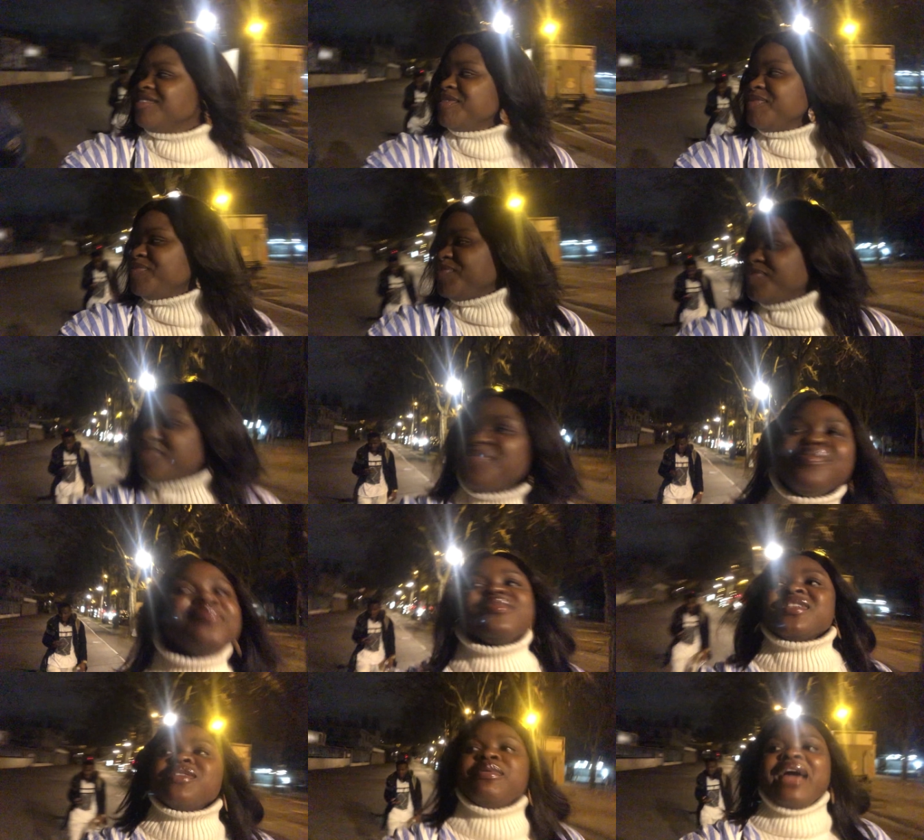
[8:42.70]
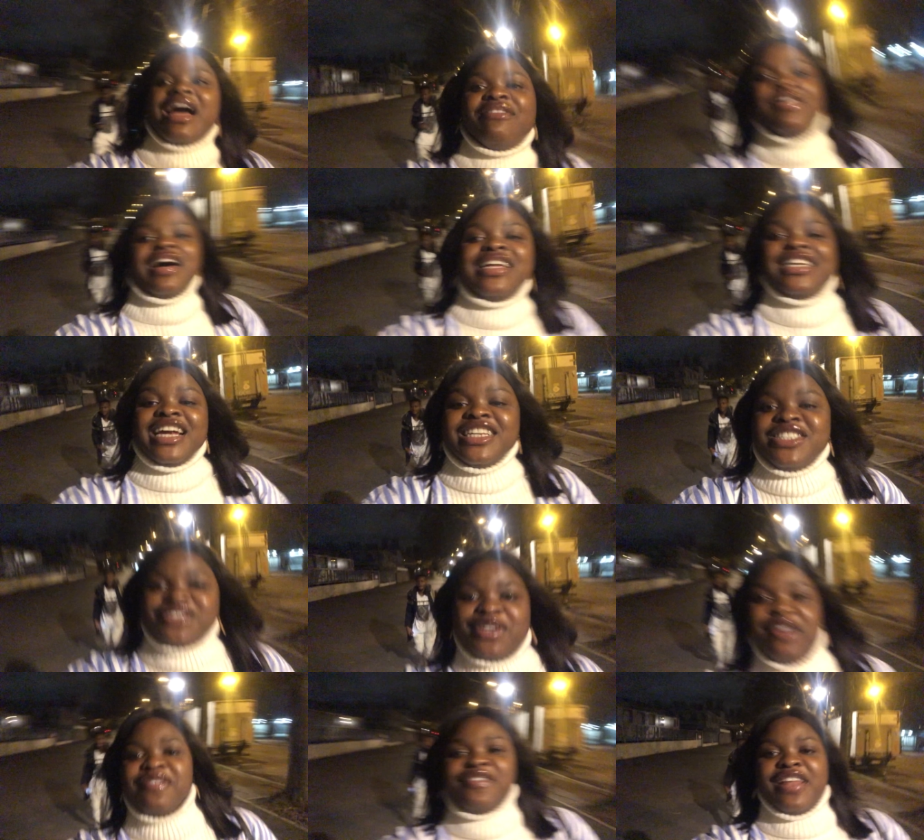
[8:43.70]
you, we have our
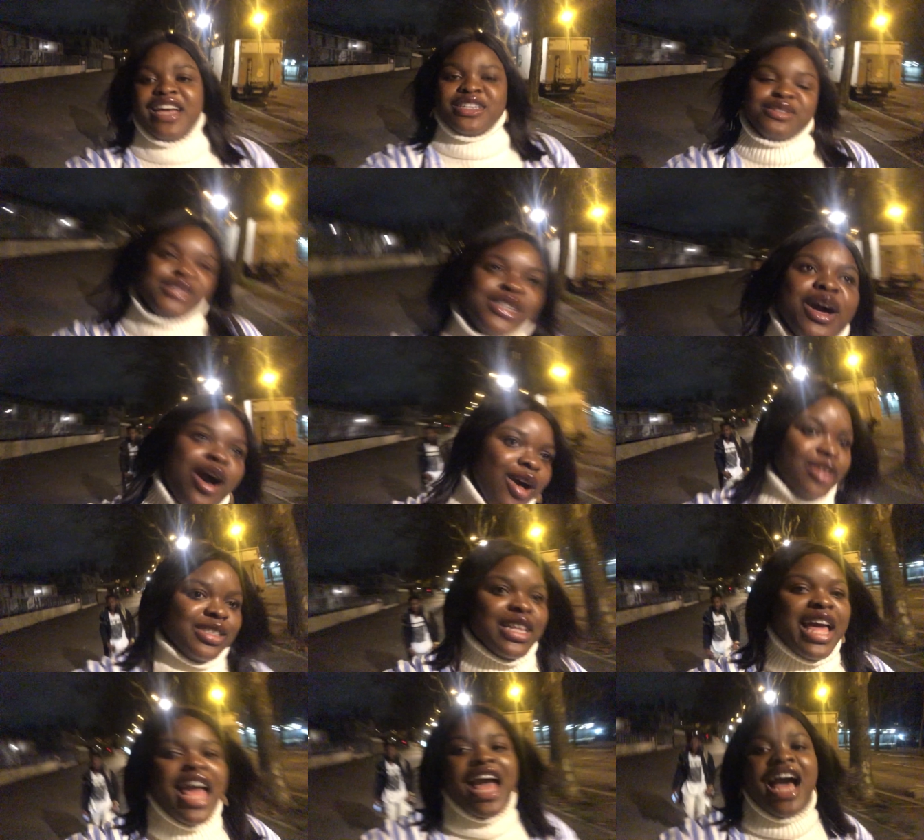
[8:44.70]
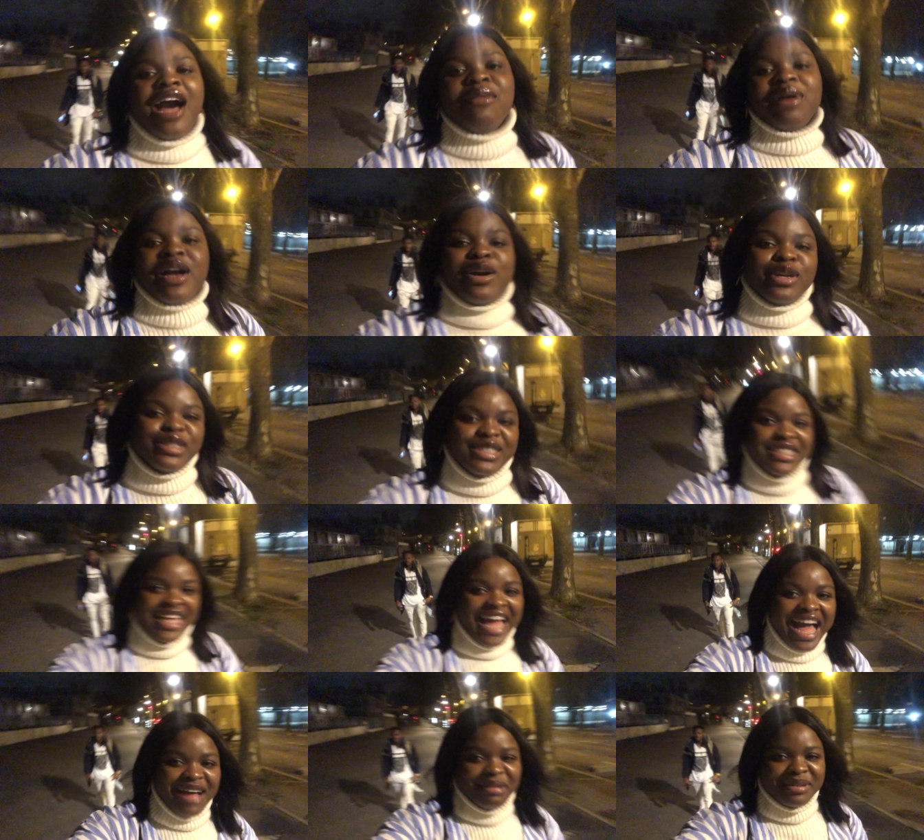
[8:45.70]
Nigerian flags with us and we are going to say
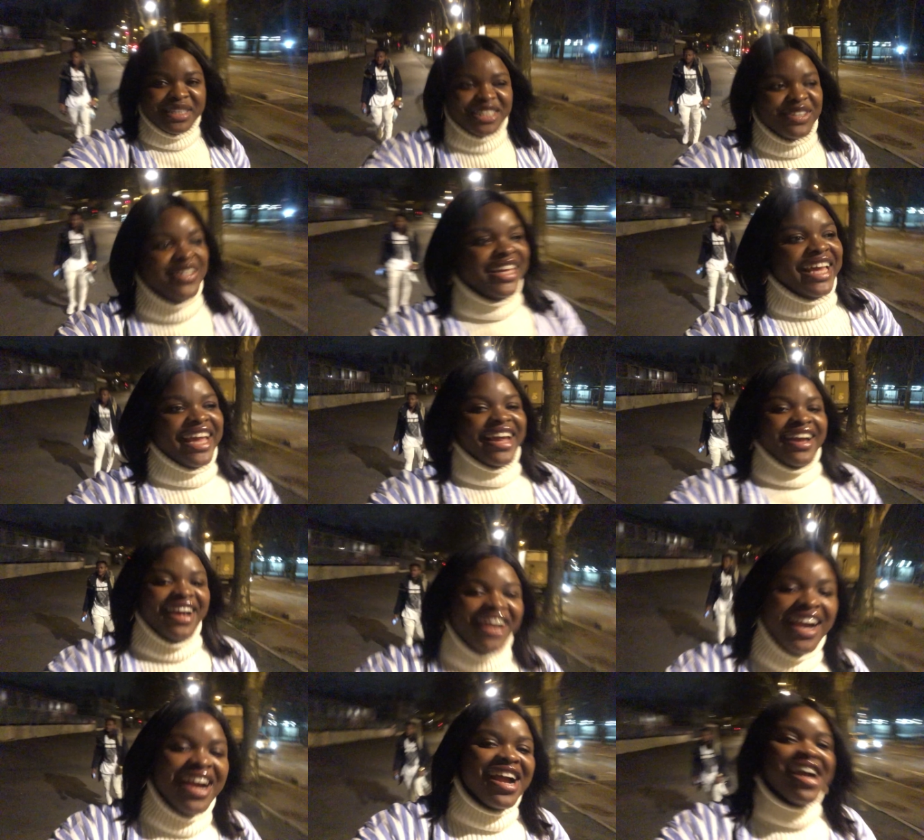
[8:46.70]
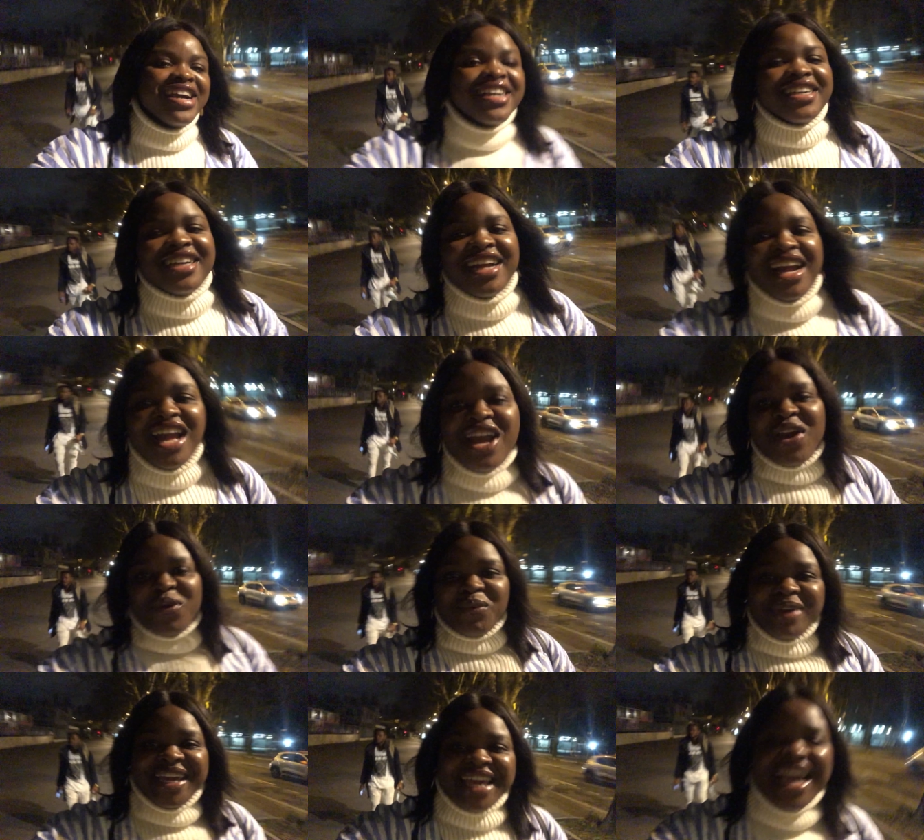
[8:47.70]
Happy New Year.
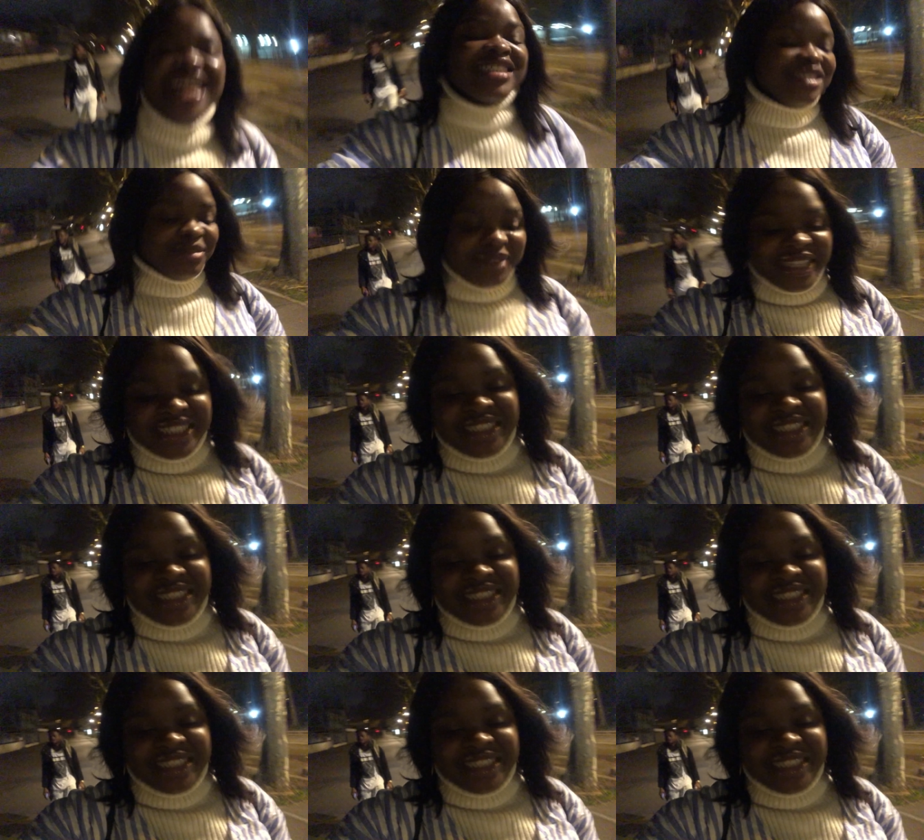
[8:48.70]
We can't wait